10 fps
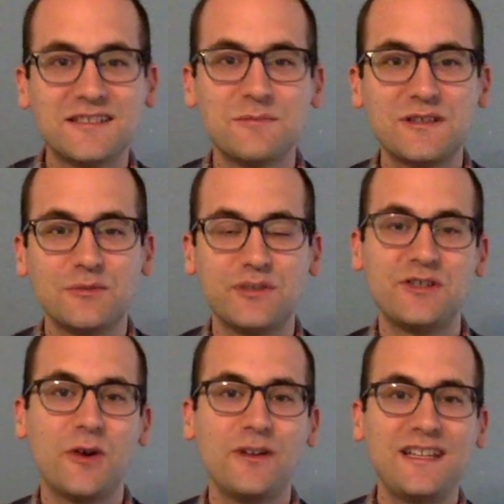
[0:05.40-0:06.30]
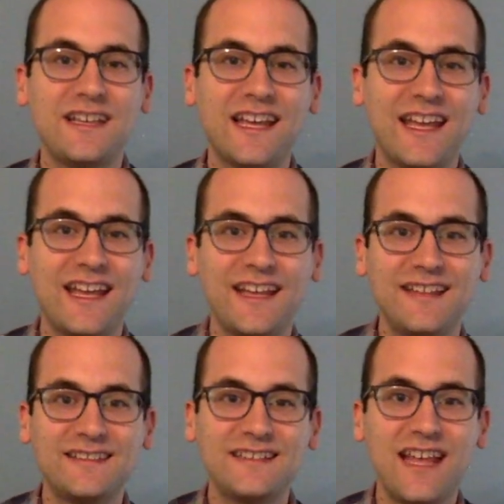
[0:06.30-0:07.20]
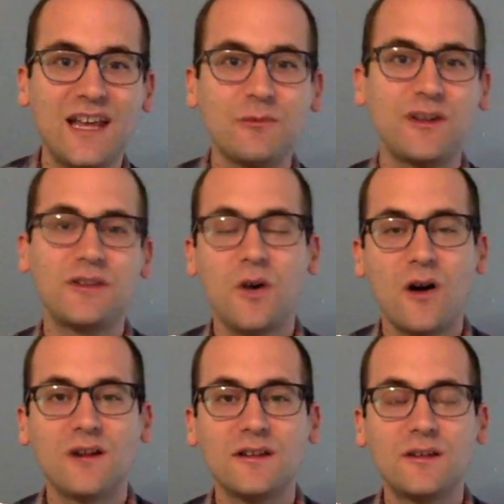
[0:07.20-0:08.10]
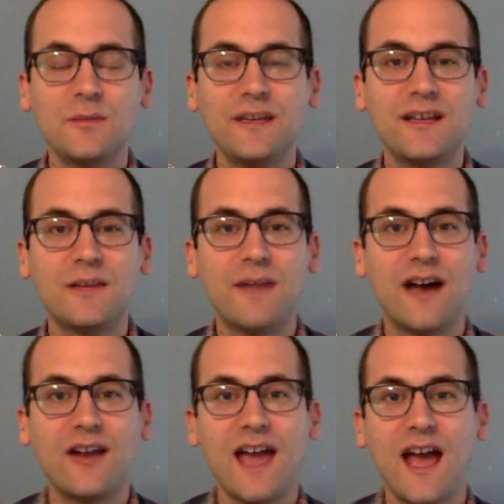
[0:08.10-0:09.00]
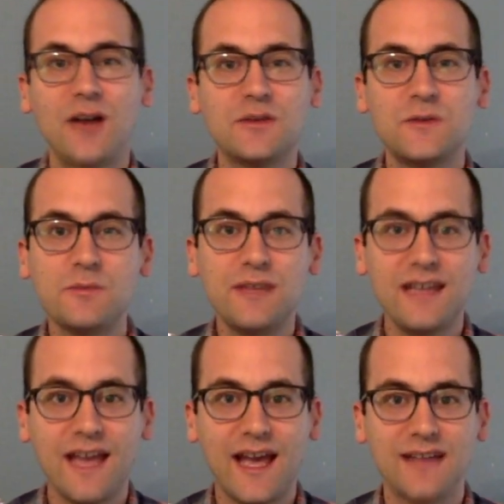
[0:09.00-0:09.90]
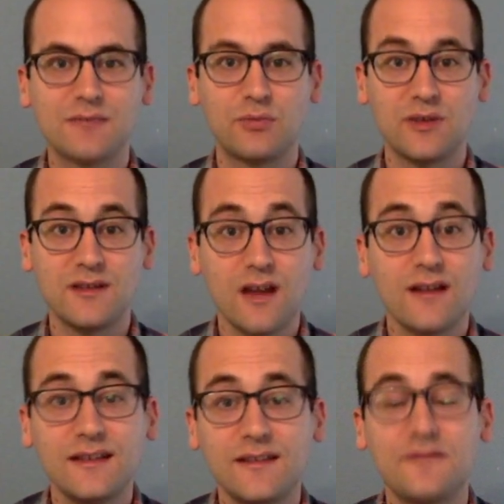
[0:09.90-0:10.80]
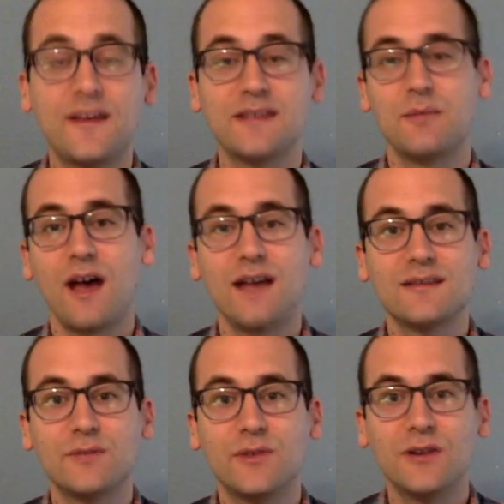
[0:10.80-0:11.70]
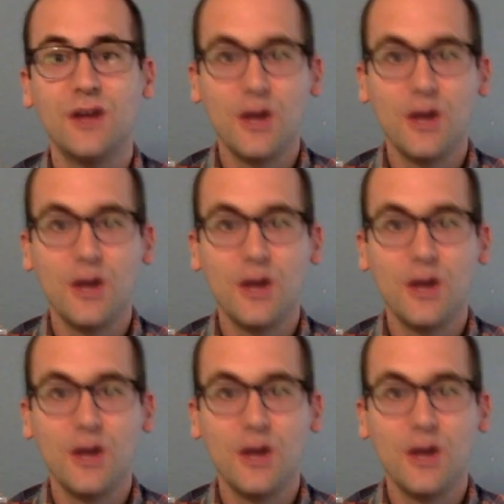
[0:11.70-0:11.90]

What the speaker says: Mr. Piccione, and today I'm going to talk a little bit about how to be as productive as possible